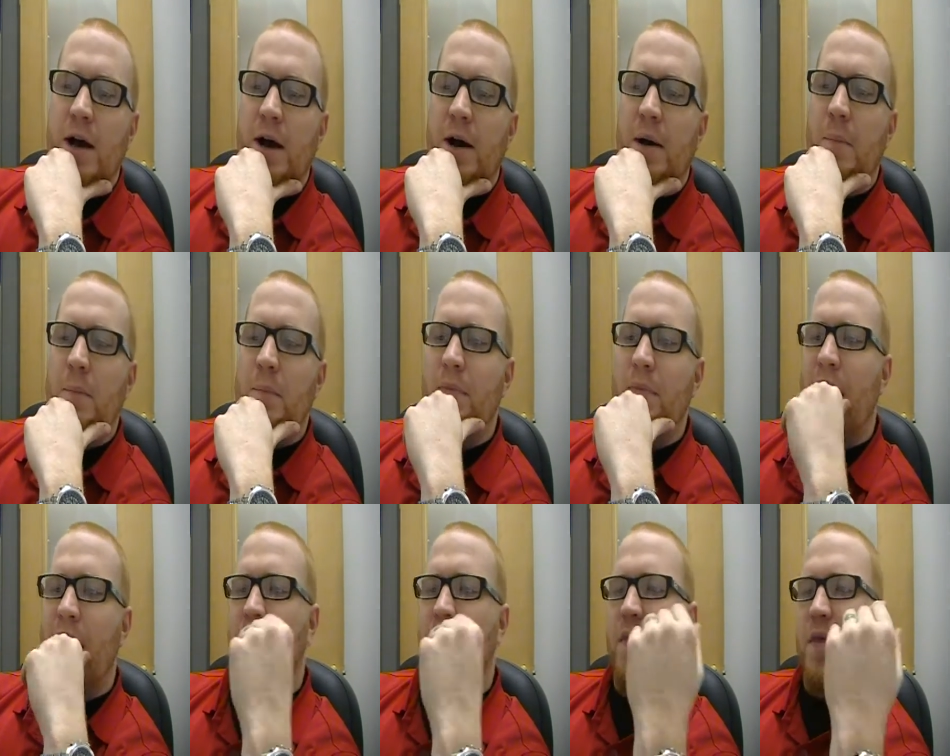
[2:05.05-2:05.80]

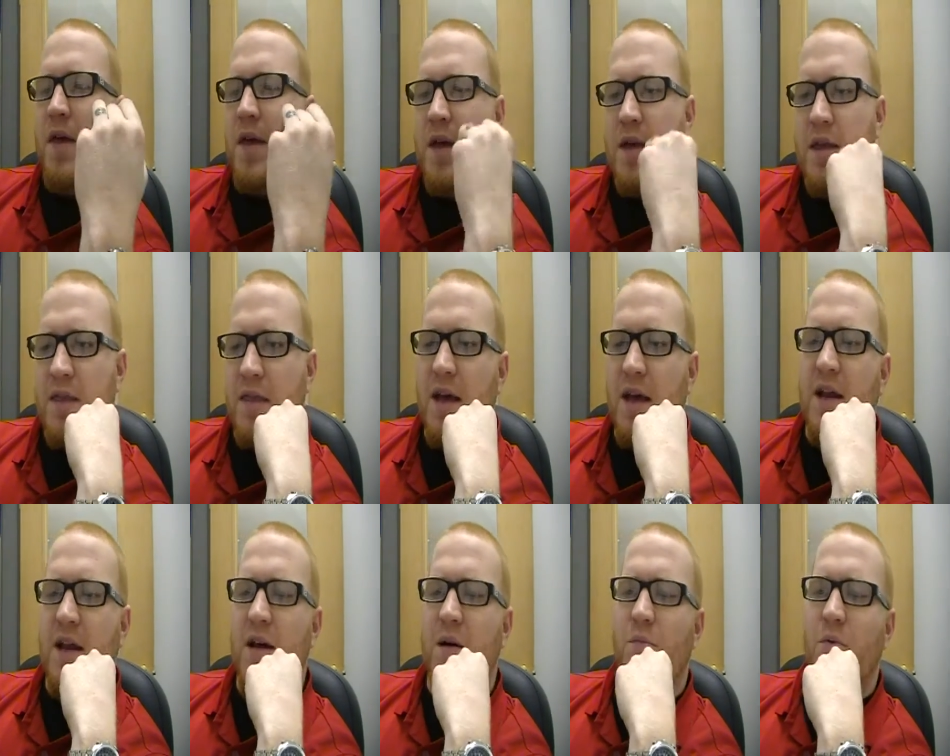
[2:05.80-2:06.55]
Um, I think
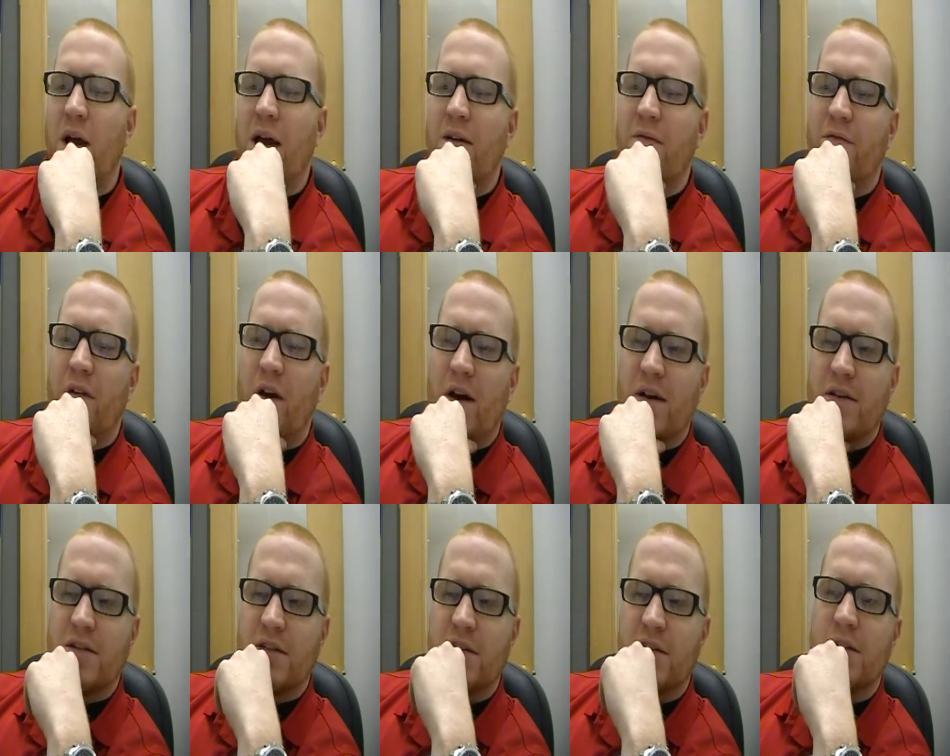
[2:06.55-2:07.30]
that uh, Brian
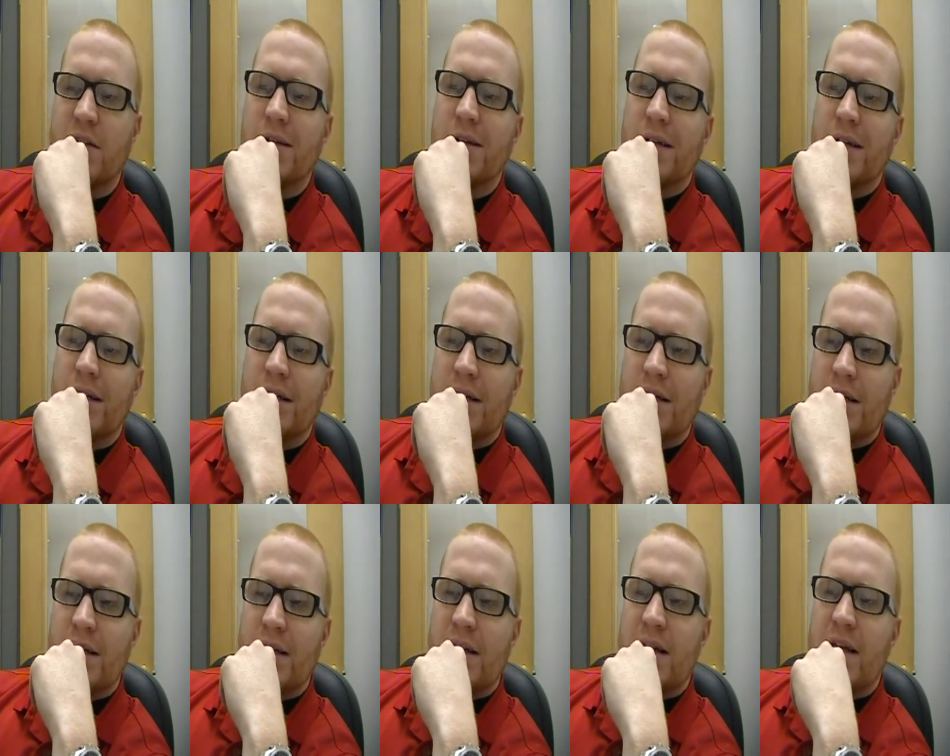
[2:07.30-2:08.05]
Foster
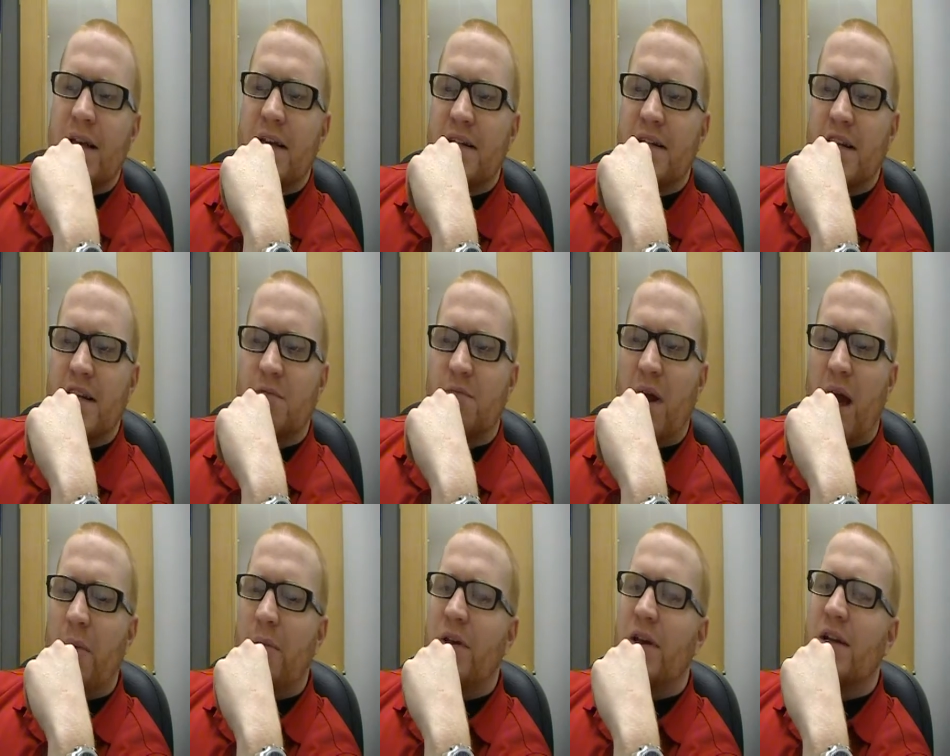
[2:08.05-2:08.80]
is, is
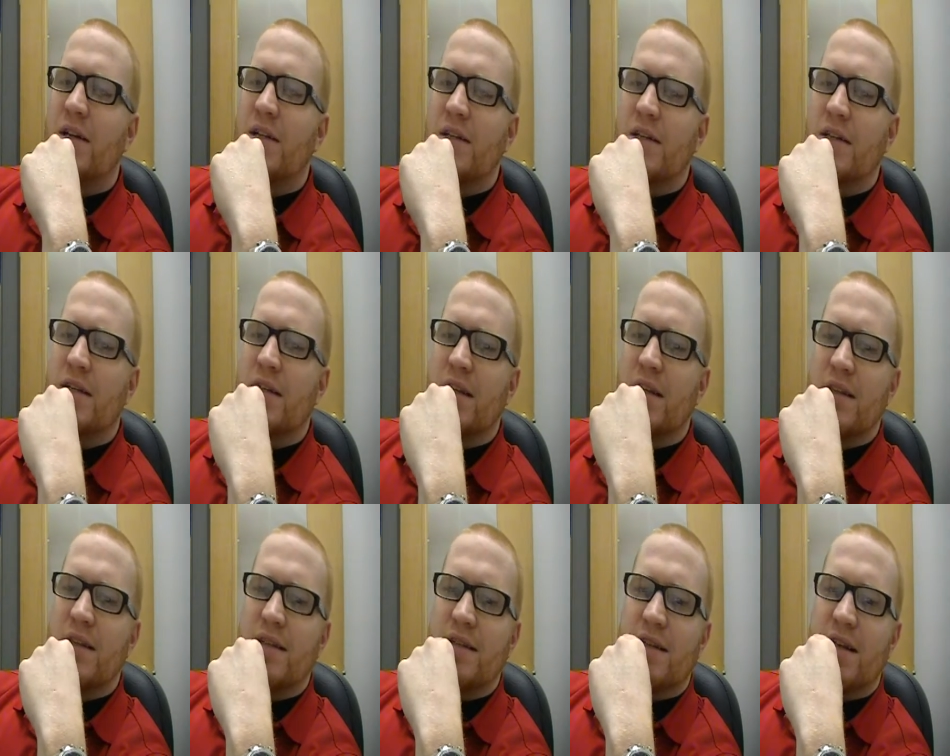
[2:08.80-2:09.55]
probably gonna
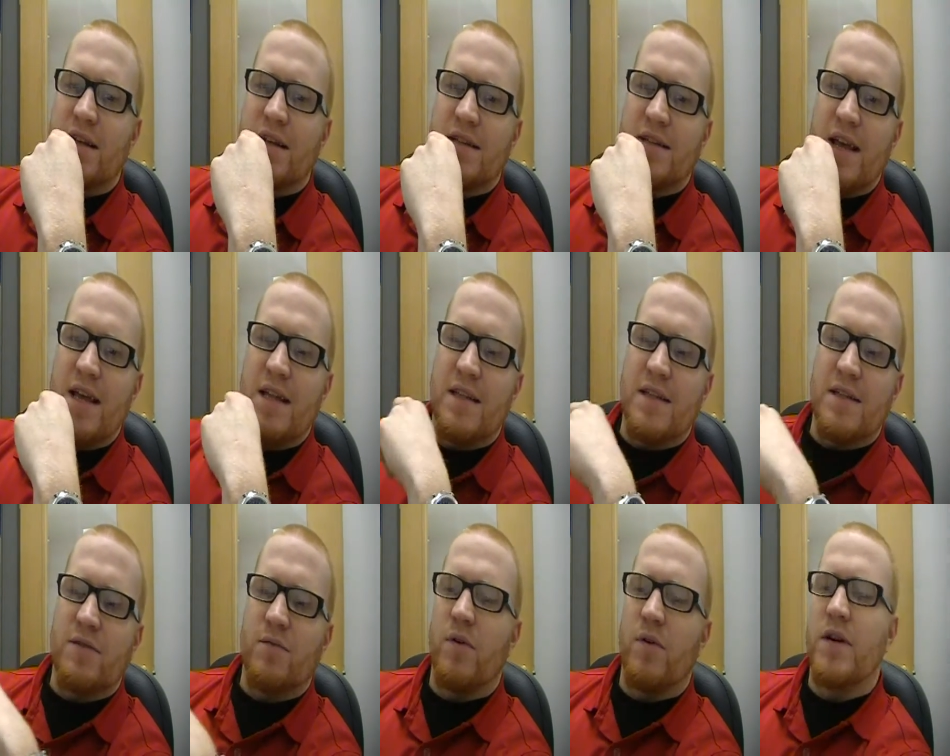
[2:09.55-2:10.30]
is gonna take
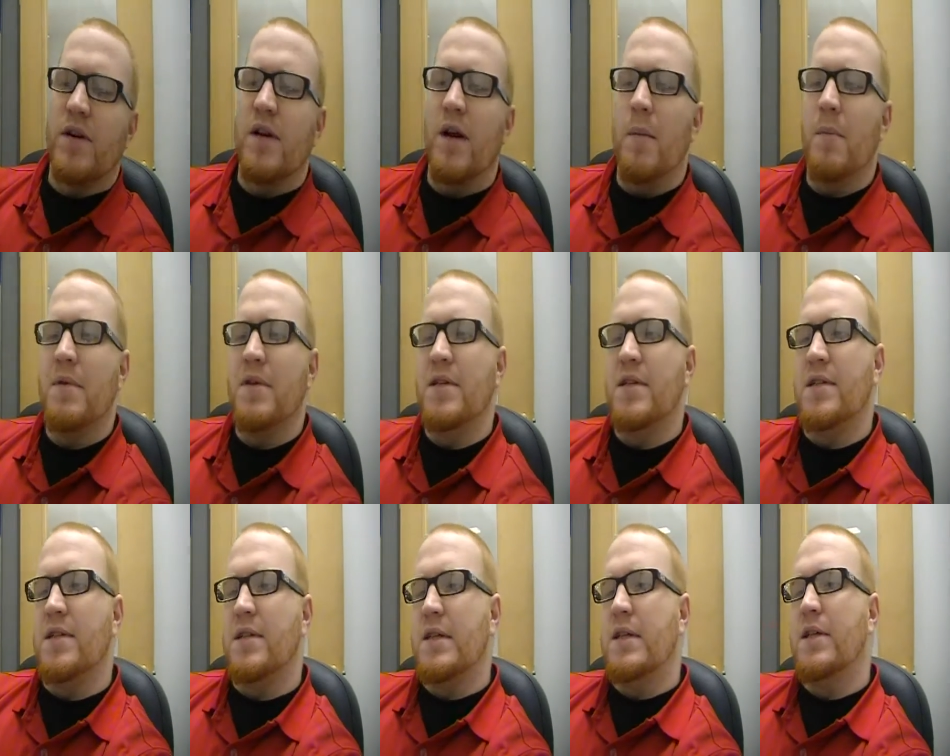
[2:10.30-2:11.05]
this one. Um,
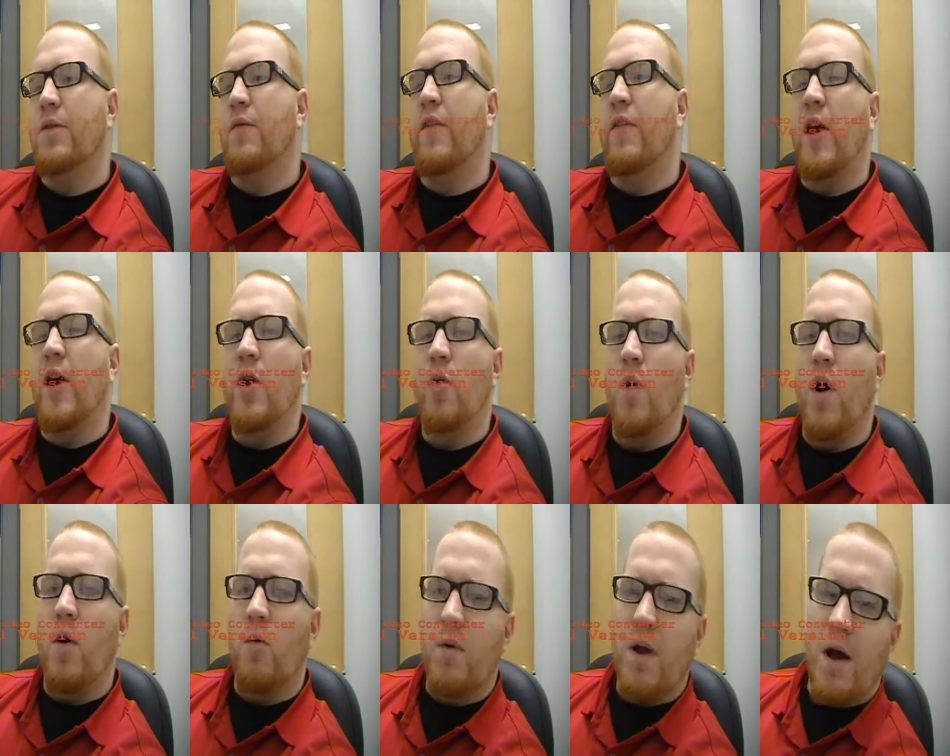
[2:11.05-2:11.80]
he's you know very
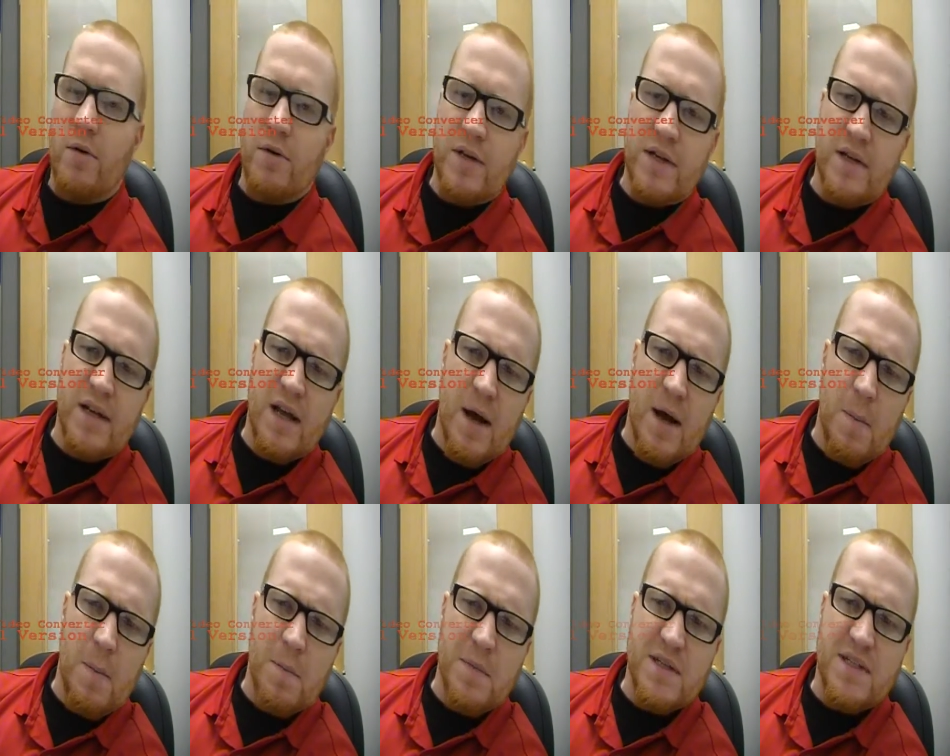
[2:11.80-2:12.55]
well rounded.
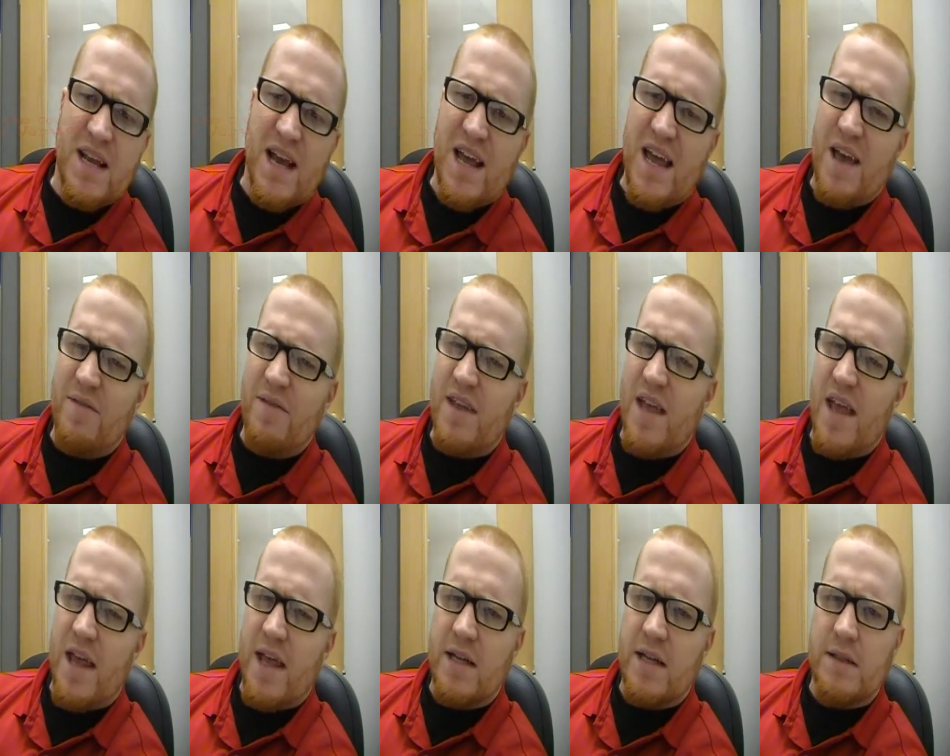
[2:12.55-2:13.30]
Um, he's got heavy
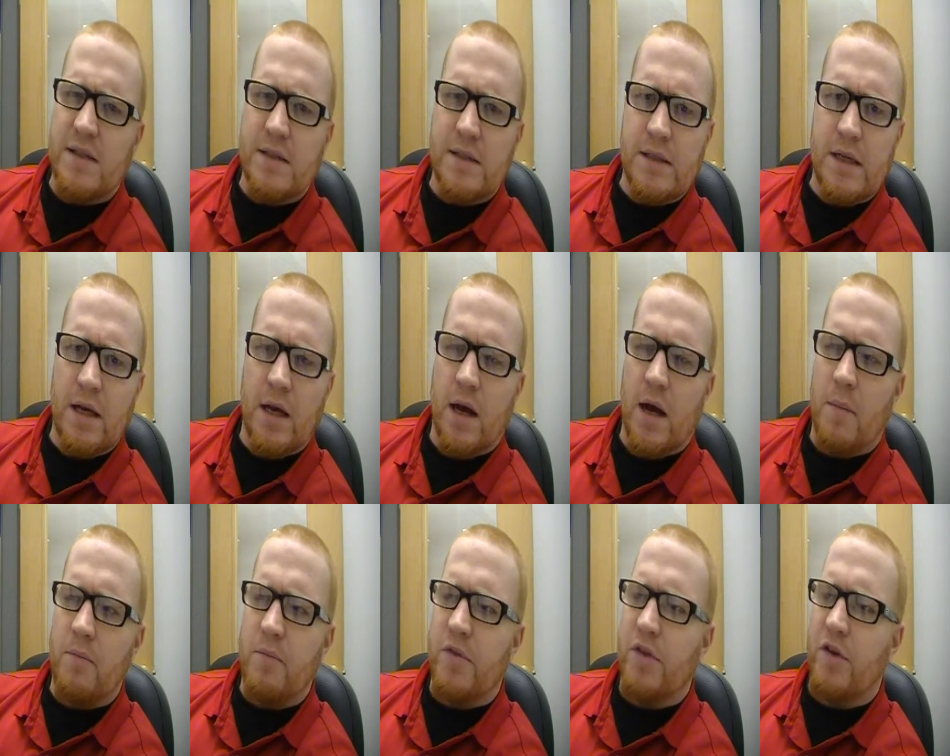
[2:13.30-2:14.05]
hands.
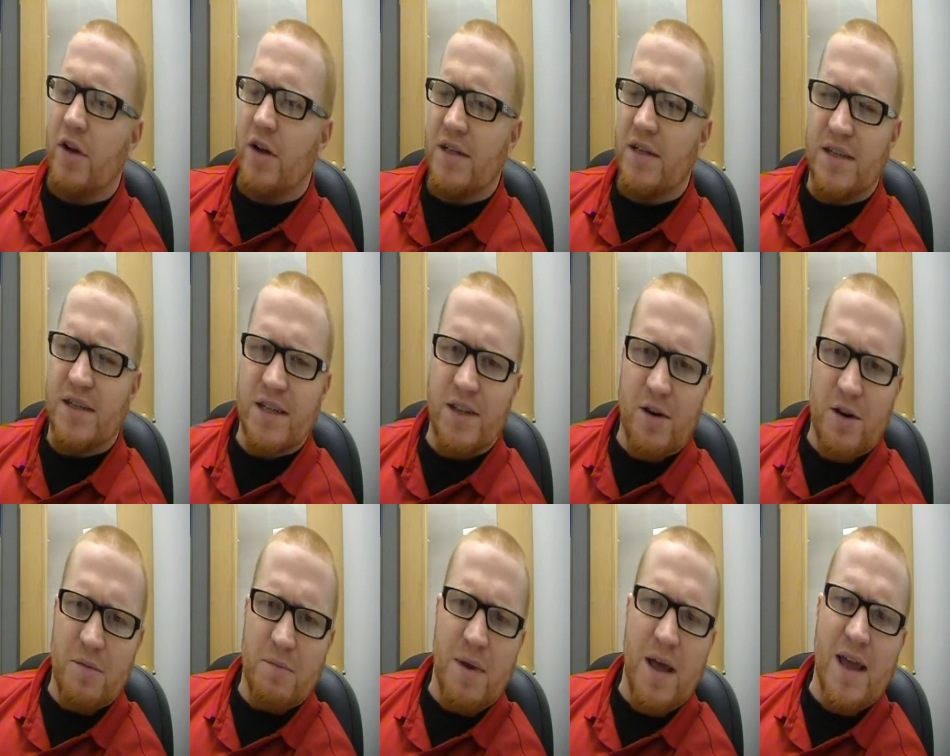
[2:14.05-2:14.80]
Um, they're gonna sit
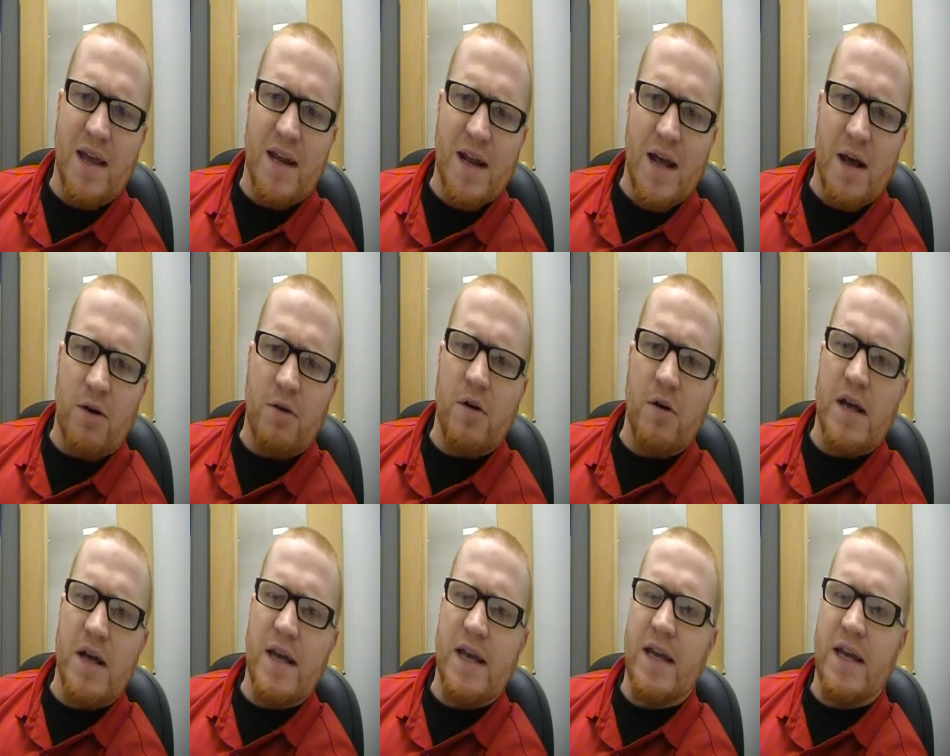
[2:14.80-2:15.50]
there and bang it out.